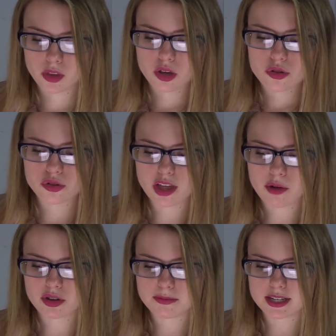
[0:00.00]
So that
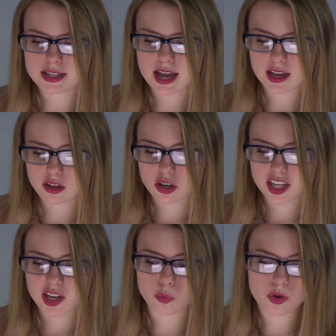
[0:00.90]
would be saying,
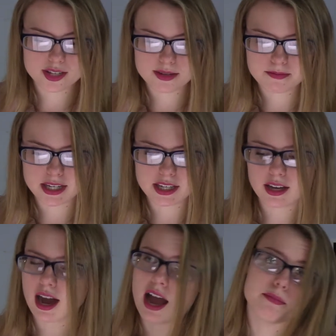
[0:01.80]
it wasn't me,
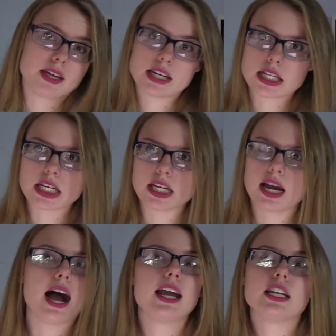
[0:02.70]
I'm innocent,
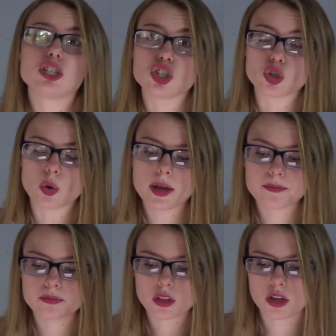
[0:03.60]
I didn't do it.
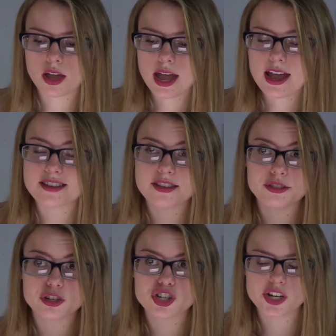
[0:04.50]
And then
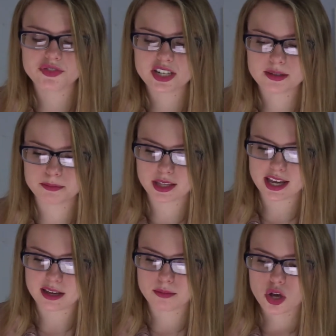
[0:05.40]
there's shifting the
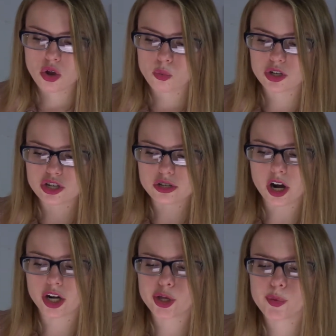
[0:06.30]
blame, which is
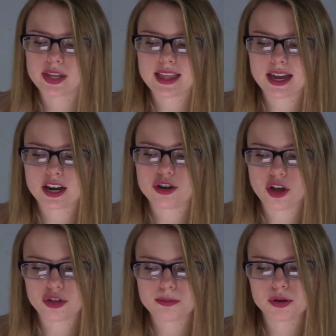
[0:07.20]
arguing that
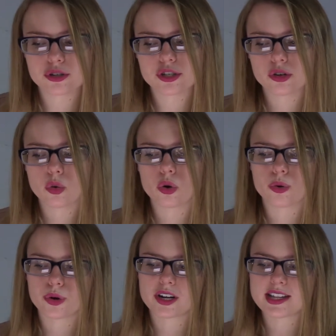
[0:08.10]
another person or
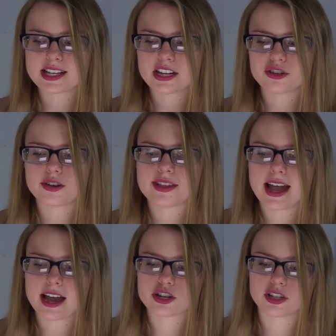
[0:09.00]
organization is
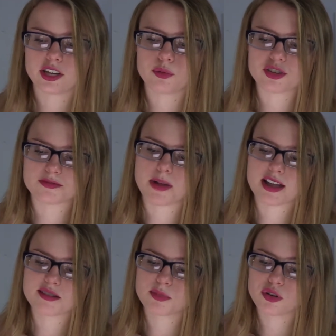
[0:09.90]
actually
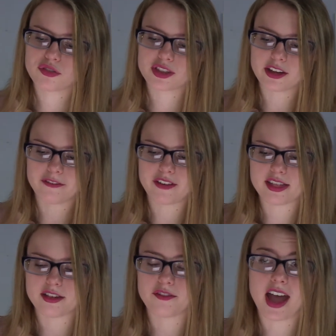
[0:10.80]
responsible for the
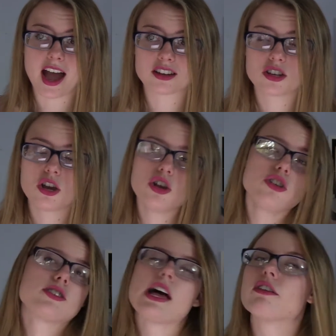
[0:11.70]
offensive act.
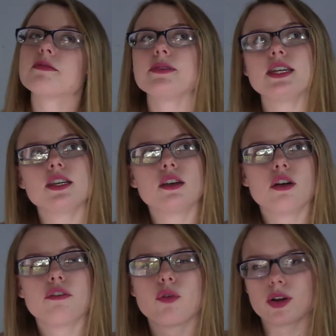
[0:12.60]
So that would be,
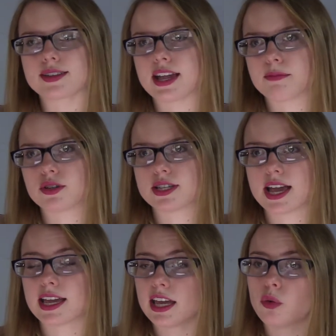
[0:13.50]
for example,
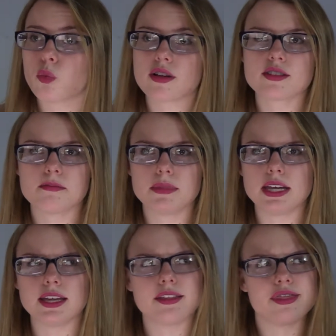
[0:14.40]
saying, it wasn't
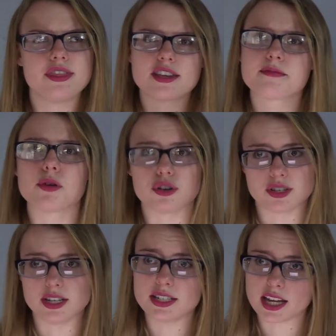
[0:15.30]
me, this
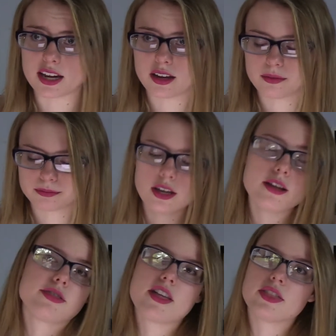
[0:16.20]
person did it.
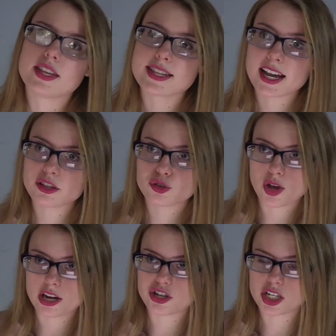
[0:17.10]
Then the second
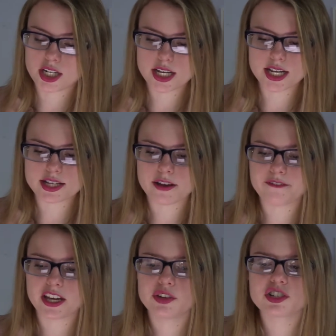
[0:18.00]
strategy is
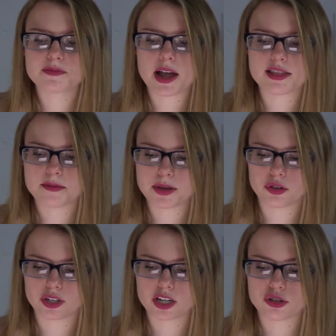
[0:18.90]
evade
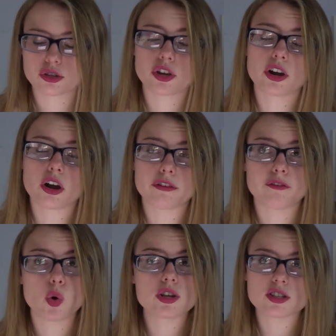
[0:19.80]
responsibility. So there are
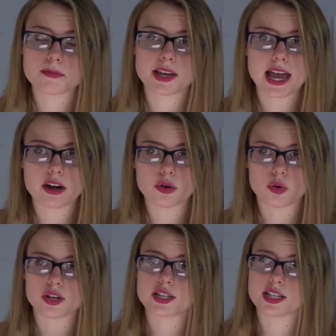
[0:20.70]
4
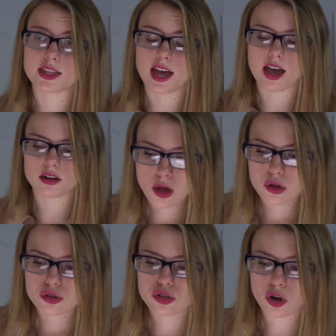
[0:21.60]
subcategories to that.
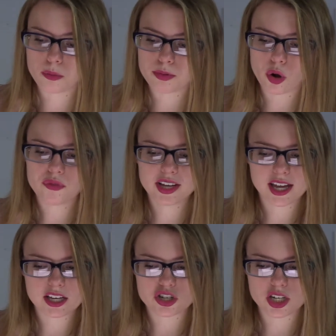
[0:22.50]
So
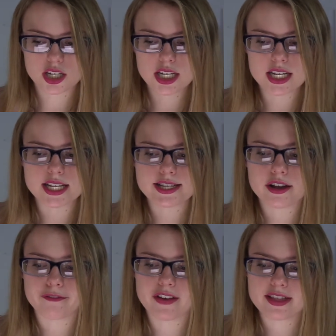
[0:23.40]
provocation is
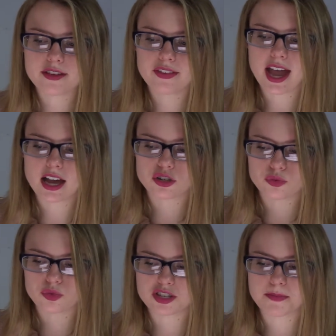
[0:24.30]
offensive act
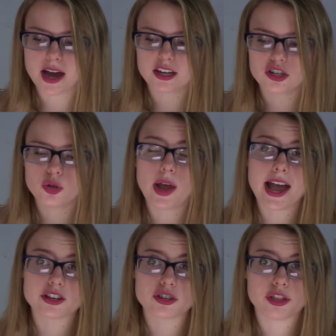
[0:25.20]
responded to
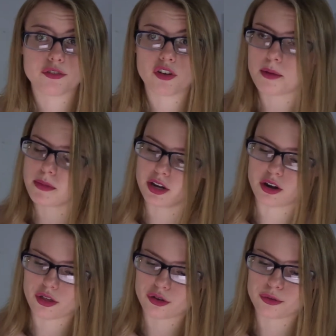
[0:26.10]
actions from
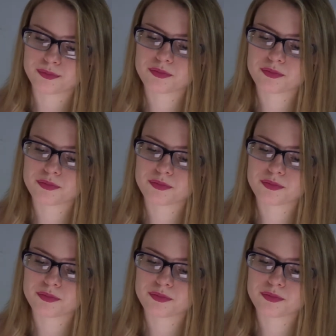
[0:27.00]
another.